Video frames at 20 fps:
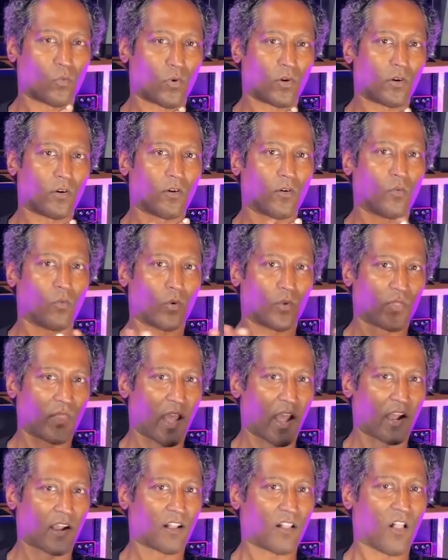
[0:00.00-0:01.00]
real with
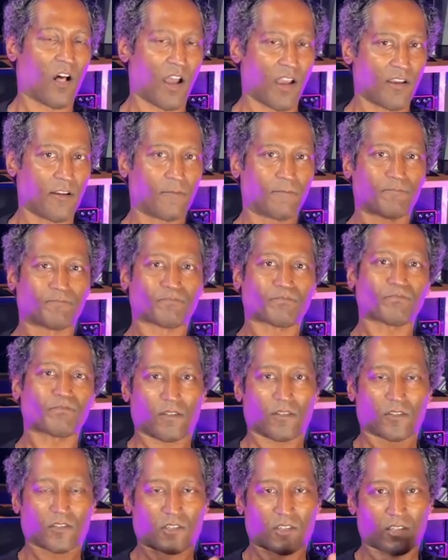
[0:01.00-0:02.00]
that client.
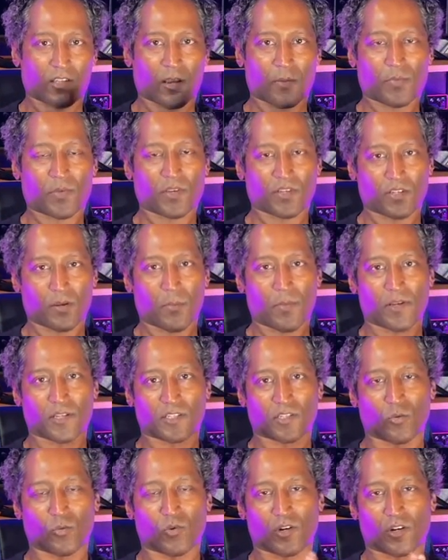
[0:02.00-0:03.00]
Something to
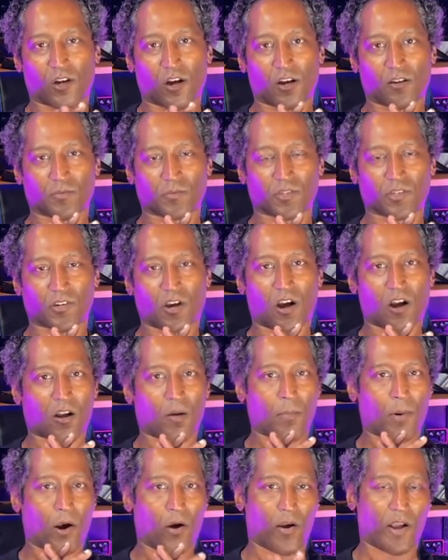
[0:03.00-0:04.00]
mention when it comes to talk
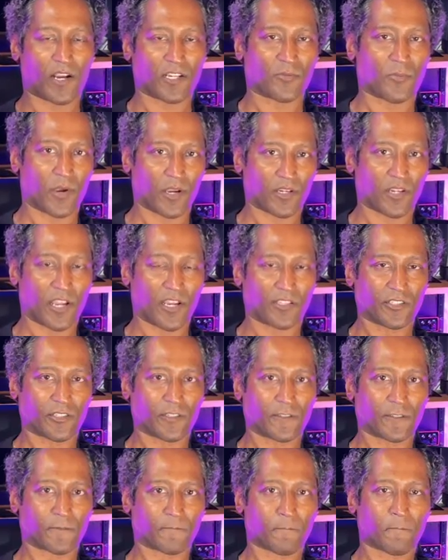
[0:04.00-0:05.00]
about
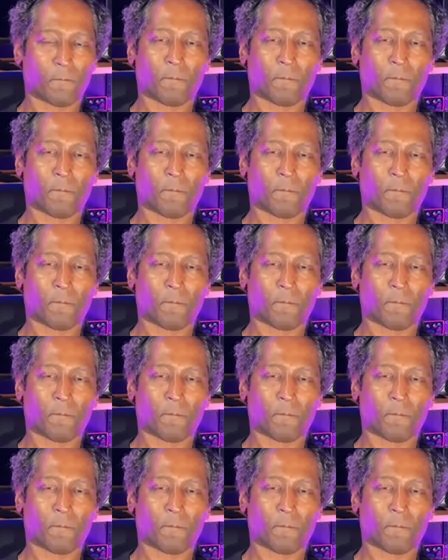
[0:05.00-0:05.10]
expectations.